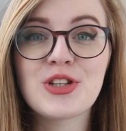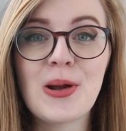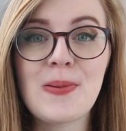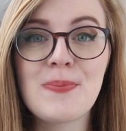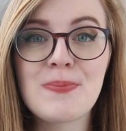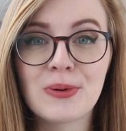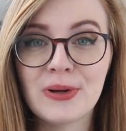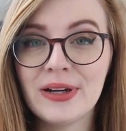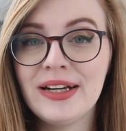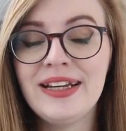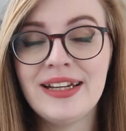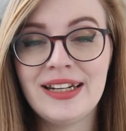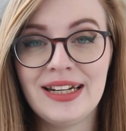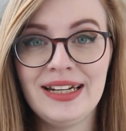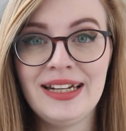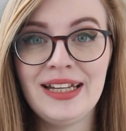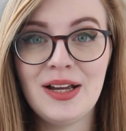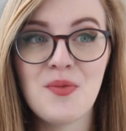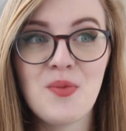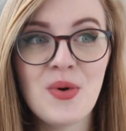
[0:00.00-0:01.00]
so
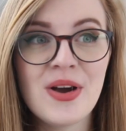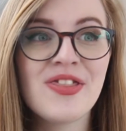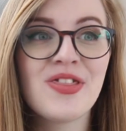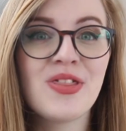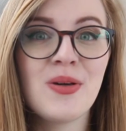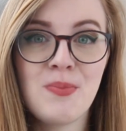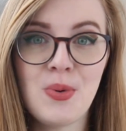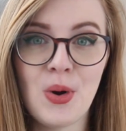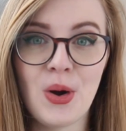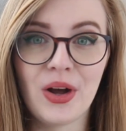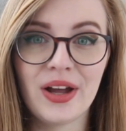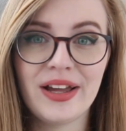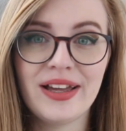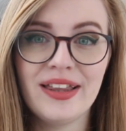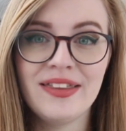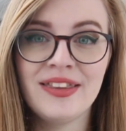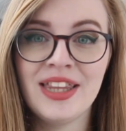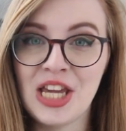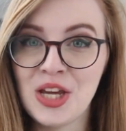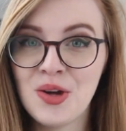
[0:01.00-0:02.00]
brilliantly with the
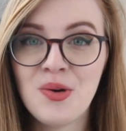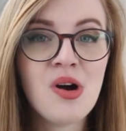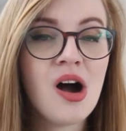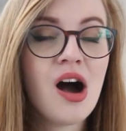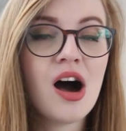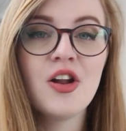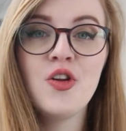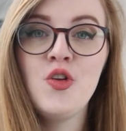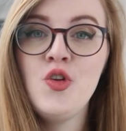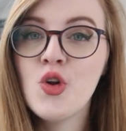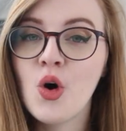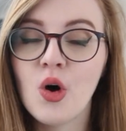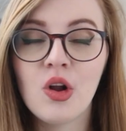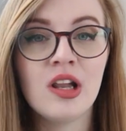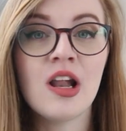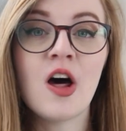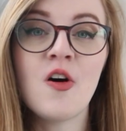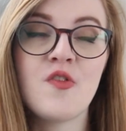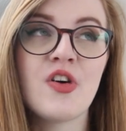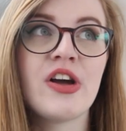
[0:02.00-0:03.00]
book that you can't
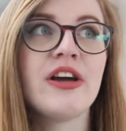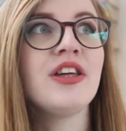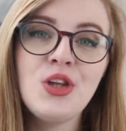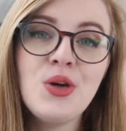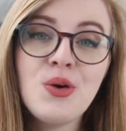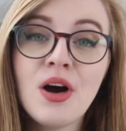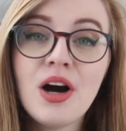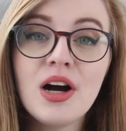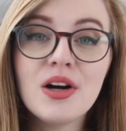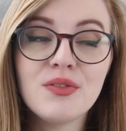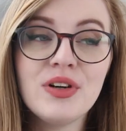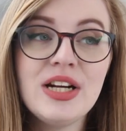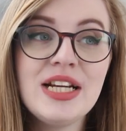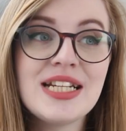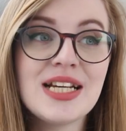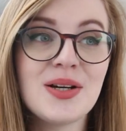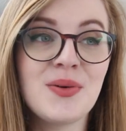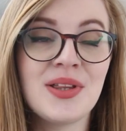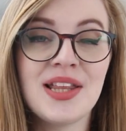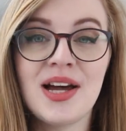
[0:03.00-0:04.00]
not love it. You can't
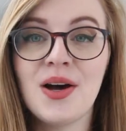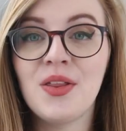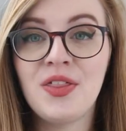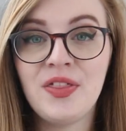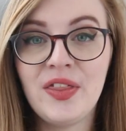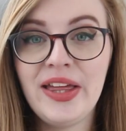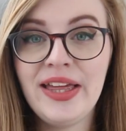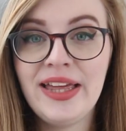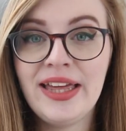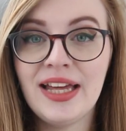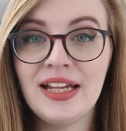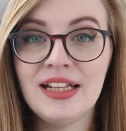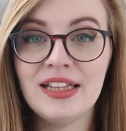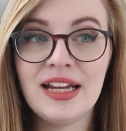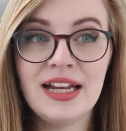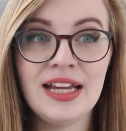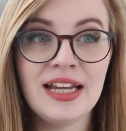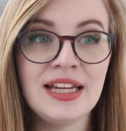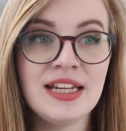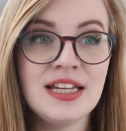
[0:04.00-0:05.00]
read it without thinking
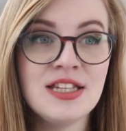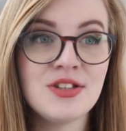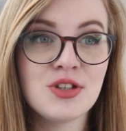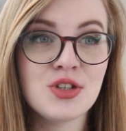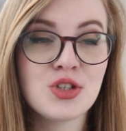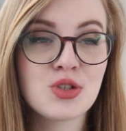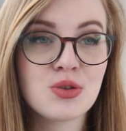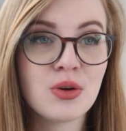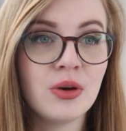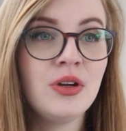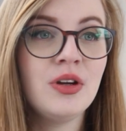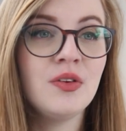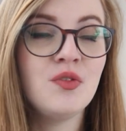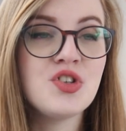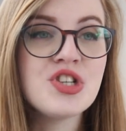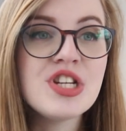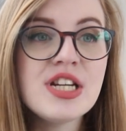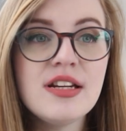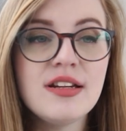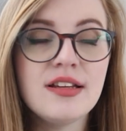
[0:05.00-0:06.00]
that it is a stroke of
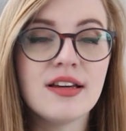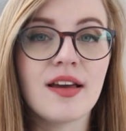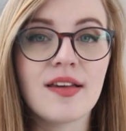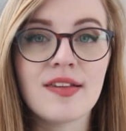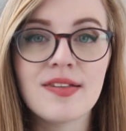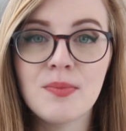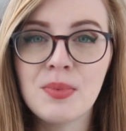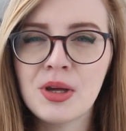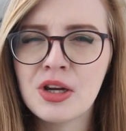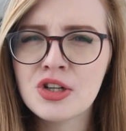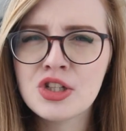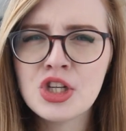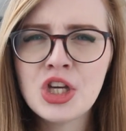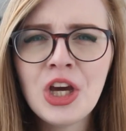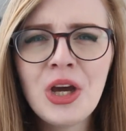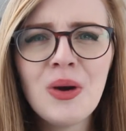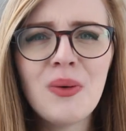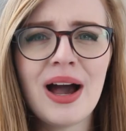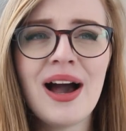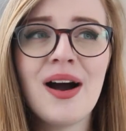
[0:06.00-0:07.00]
genius, because
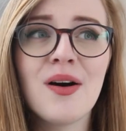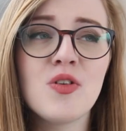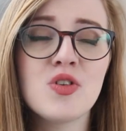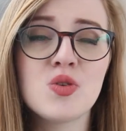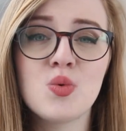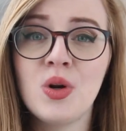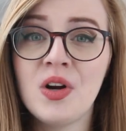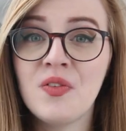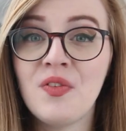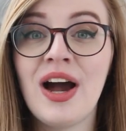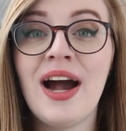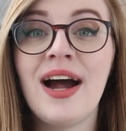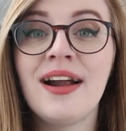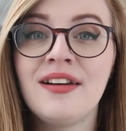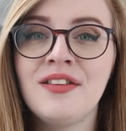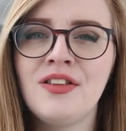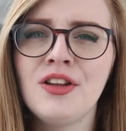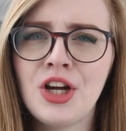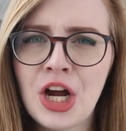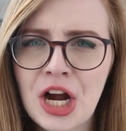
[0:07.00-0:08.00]
who else would have
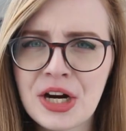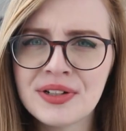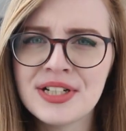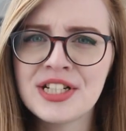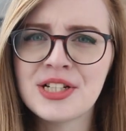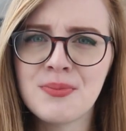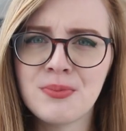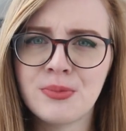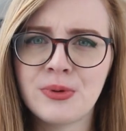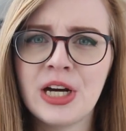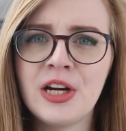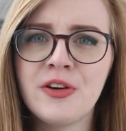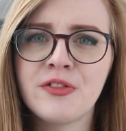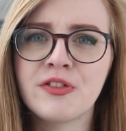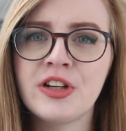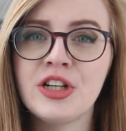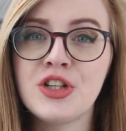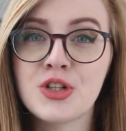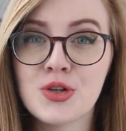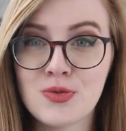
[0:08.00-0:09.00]
had the courage and
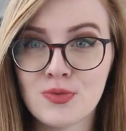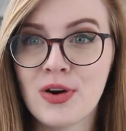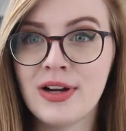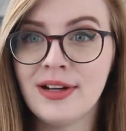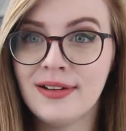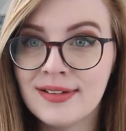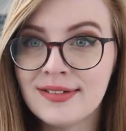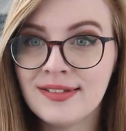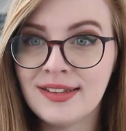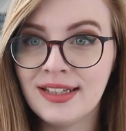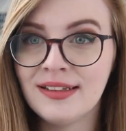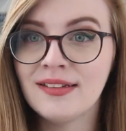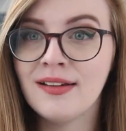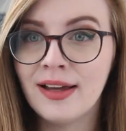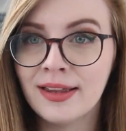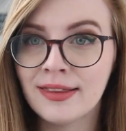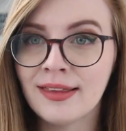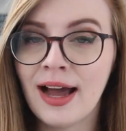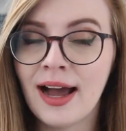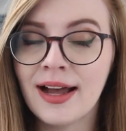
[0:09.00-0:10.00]
bravery to write a scene
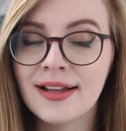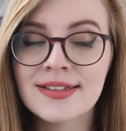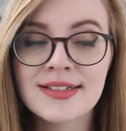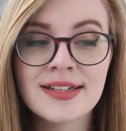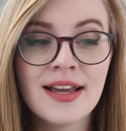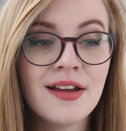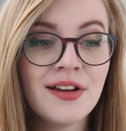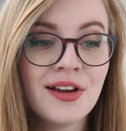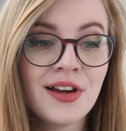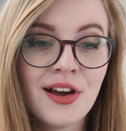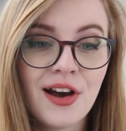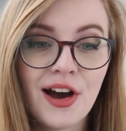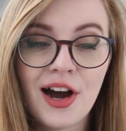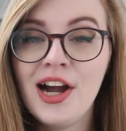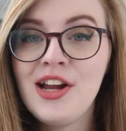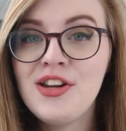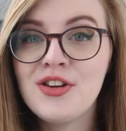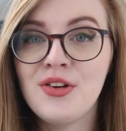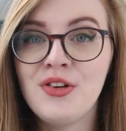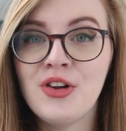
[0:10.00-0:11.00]
like that?
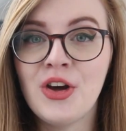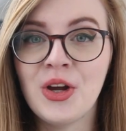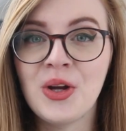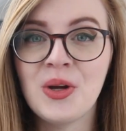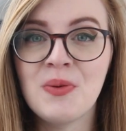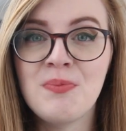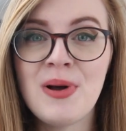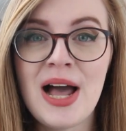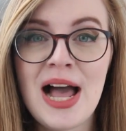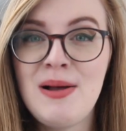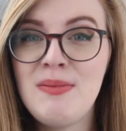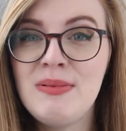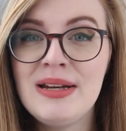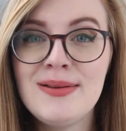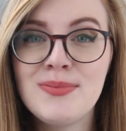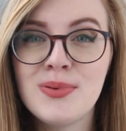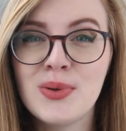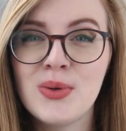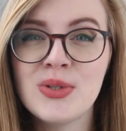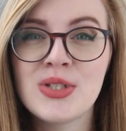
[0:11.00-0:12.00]
I don't know, but
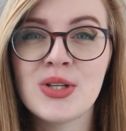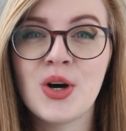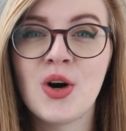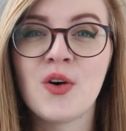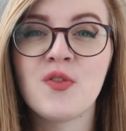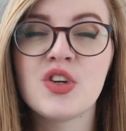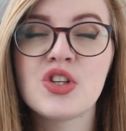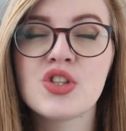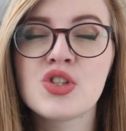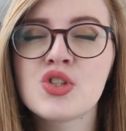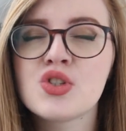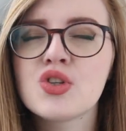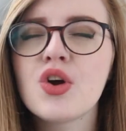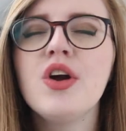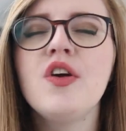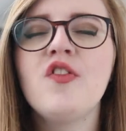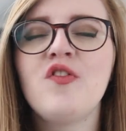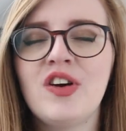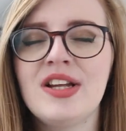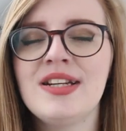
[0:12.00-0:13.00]
Emily pulls it off
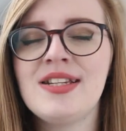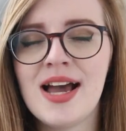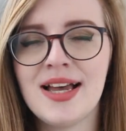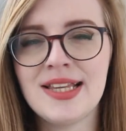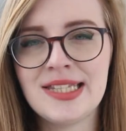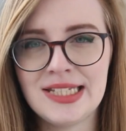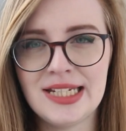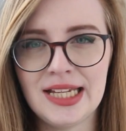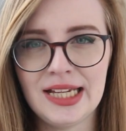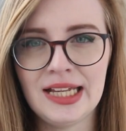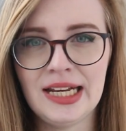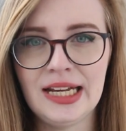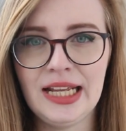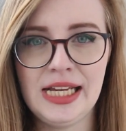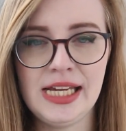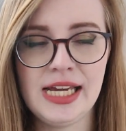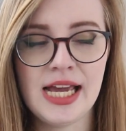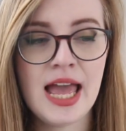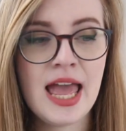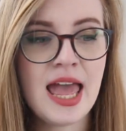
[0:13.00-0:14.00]
so
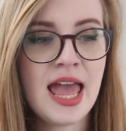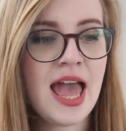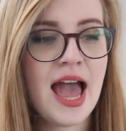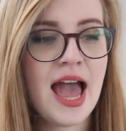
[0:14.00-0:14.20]
fantastically,